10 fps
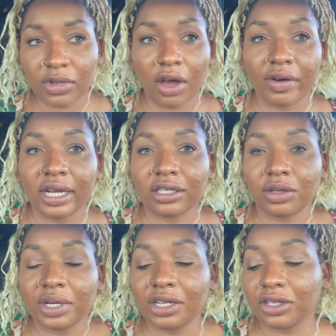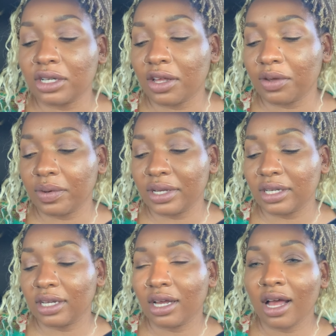All right, so here's another
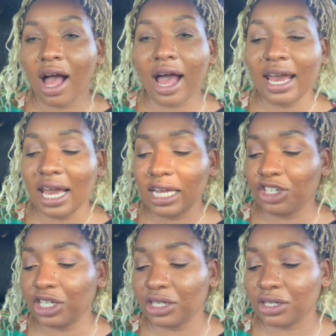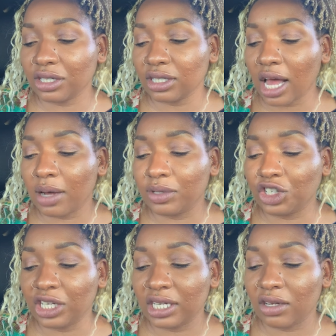one. I hate cheaters. I was
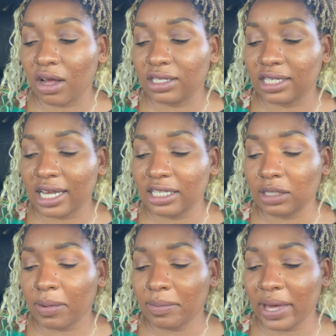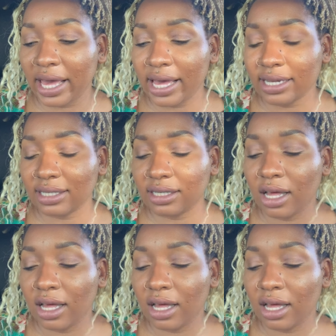cheated on tons by my ex.